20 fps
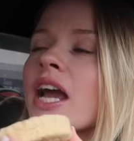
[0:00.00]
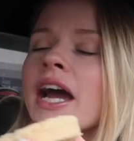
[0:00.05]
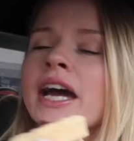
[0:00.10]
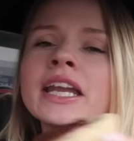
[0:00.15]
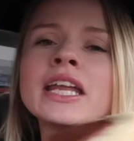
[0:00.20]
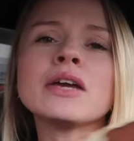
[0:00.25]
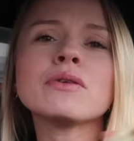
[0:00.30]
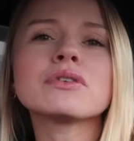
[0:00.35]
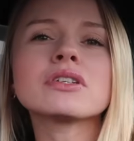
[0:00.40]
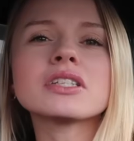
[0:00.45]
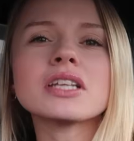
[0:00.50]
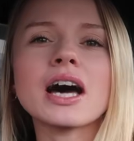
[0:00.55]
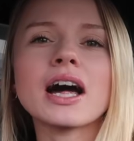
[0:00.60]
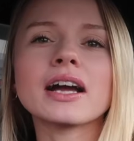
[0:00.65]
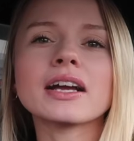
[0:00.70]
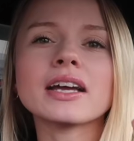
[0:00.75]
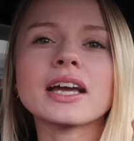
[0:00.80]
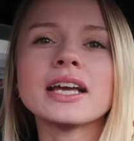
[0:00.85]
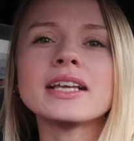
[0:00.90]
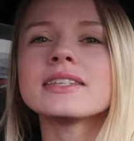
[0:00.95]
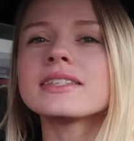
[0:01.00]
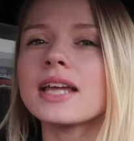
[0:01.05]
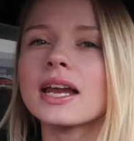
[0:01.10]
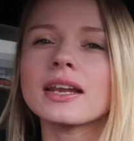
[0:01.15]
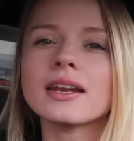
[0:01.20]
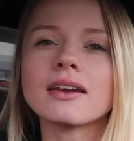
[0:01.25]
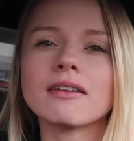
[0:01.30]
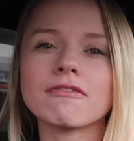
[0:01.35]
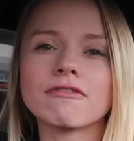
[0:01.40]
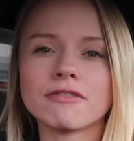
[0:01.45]
And he was like, he
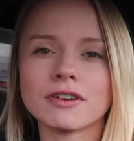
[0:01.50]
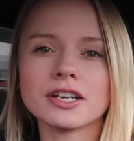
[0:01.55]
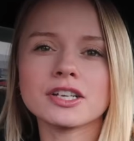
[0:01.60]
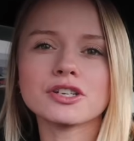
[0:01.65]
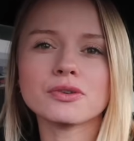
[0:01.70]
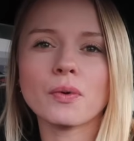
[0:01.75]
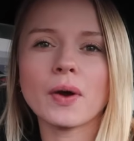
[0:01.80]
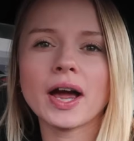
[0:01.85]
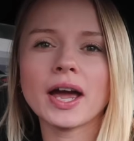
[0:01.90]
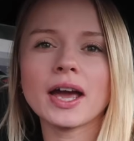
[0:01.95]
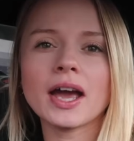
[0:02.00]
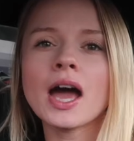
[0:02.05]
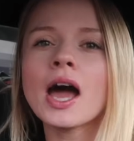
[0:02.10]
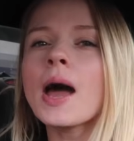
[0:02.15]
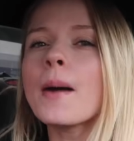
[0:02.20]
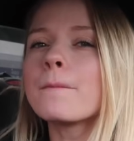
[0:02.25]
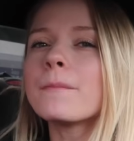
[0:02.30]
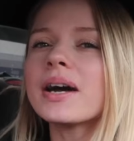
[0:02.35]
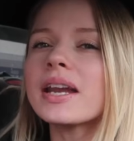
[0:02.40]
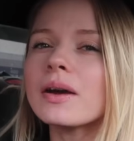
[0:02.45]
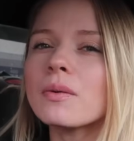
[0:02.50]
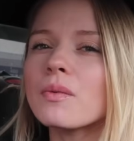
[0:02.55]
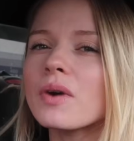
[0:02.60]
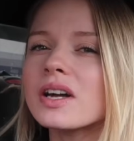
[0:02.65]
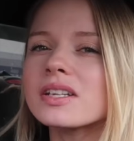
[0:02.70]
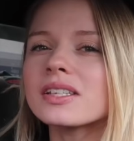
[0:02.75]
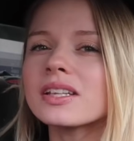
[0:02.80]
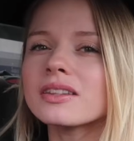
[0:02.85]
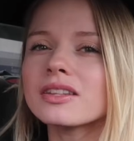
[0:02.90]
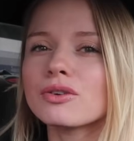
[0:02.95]
said it a French way, but it
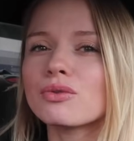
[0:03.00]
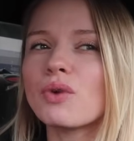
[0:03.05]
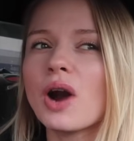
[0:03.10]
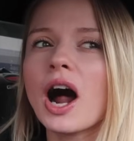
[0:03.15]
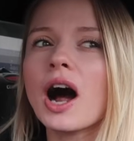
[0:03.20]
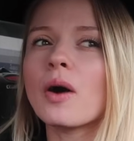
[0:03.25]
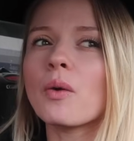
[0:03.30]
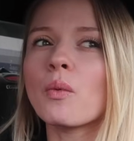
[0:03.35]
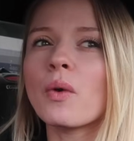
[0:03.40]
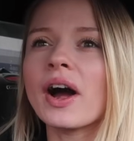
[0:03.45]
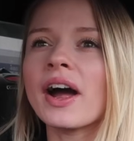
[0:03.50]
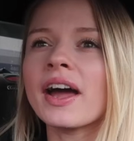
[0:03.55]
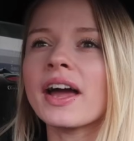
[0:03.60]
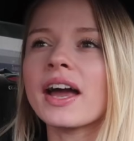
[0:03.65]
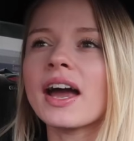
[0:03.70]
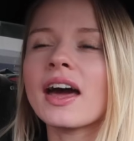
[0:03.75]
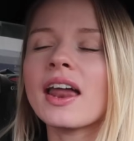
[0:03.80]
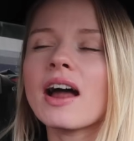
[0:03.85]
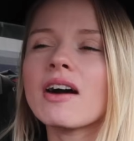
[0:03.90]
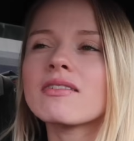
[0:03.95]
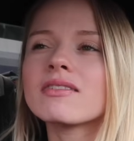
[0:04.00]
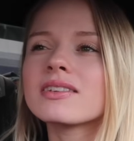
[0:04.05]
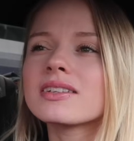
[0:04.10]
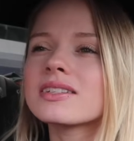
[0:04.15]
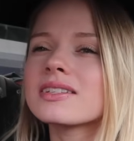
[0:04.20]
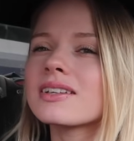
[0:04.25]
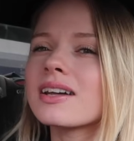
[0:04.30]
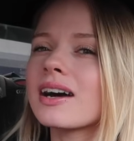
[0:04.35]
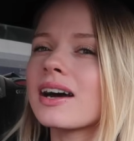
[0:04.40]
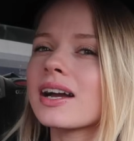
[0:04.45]
wasn't the right way. And I was
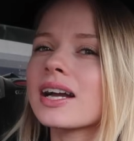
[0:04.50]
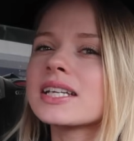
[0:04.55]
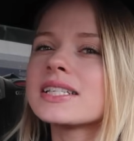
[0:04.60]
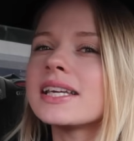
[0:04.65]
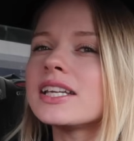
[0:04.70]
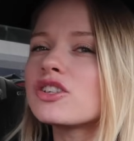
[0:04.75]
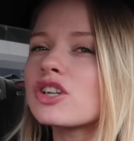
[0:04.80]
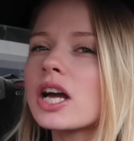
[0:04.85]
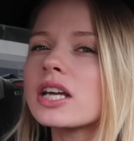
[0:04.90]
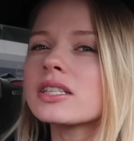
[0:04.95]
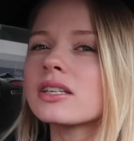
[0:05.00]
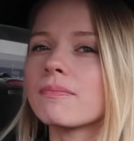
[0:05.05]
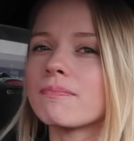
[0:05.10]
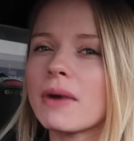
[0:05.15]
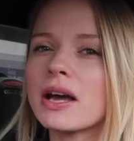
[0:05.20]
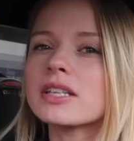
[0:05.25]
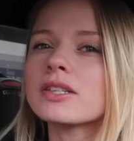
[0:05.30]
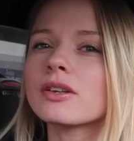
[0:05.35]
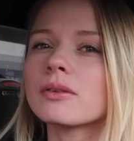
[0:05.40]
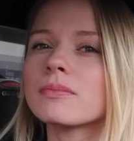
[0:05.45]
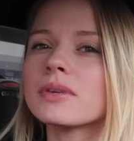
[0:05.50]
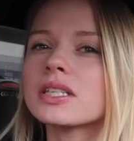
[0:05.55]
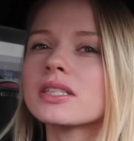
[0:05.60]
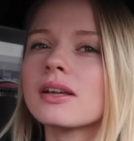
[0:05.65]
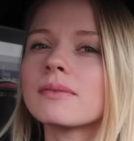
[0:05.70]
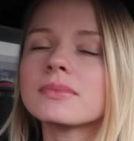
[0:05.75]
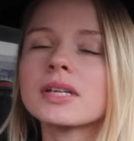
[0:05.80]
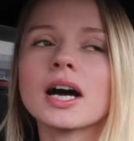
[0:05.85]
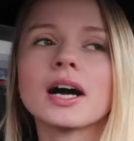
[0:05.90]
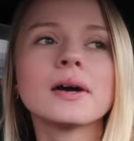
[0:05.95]
like, because he tries to mess with me
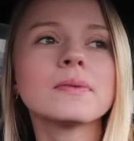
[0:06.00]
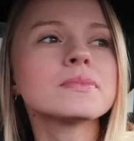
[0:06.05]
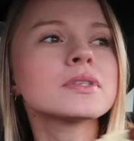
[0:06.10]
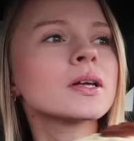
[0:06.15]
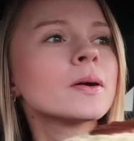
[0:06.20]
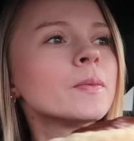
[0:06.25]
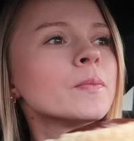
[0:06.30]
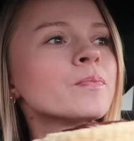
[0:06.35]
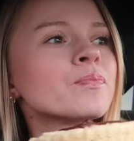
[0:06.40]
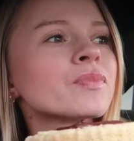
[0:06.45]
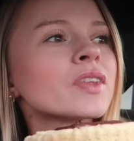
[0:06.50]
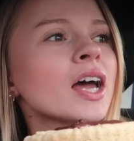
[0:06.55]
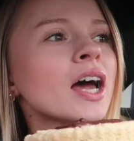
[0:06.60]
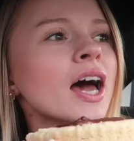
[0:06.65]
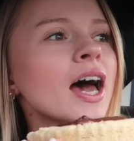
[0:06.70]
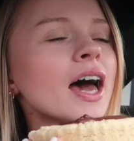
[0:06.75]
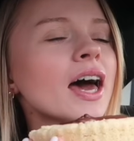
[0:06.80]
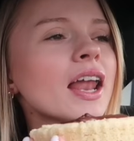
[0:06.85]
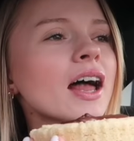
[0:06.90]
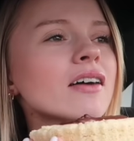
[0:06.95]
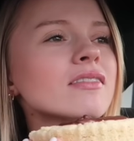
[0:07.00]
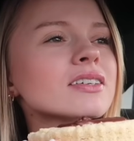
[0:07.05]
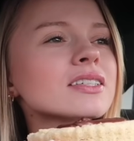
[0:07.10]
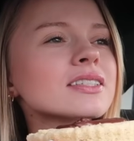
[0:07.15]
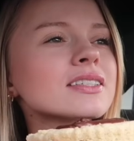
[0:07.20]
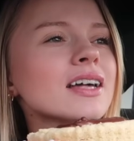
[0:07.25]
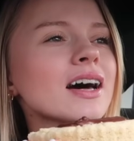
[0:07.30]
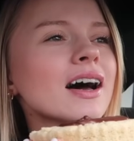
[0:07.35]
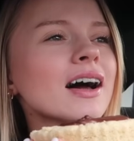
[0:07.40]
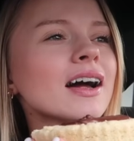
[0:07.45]
sometimes. And I
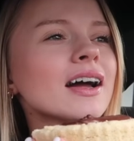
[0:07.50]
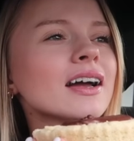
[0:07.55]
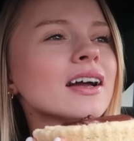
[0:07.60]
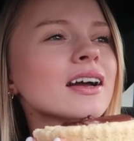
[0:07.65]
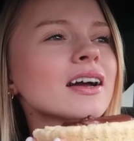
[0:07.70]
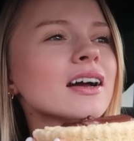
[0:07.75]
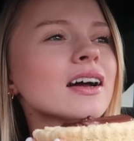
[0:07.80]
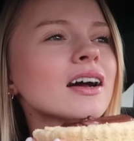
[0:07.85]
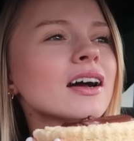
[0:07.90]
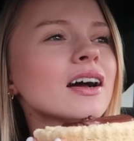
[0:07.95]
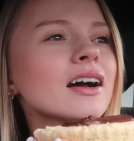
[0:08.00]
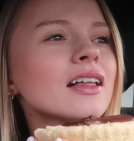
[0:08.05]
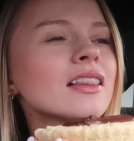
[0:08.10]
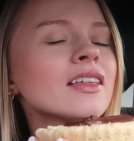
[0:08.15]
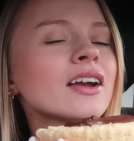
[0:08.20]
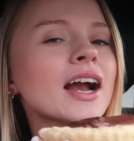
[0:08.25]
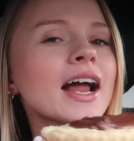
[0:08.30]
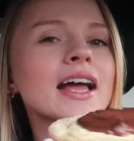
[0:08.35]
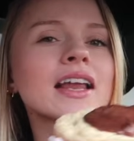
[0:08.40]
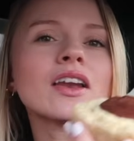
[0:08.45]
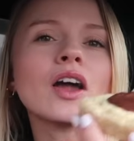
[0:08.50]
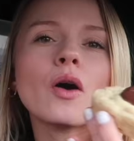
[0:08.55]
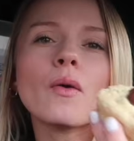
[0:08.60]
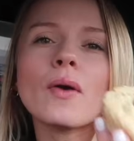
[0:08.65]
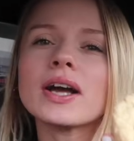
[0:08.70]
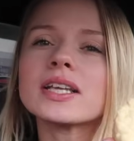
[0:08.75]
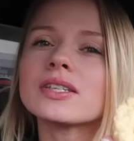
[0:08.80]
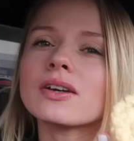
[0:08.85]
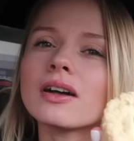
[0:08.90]
was like, there ain't no way.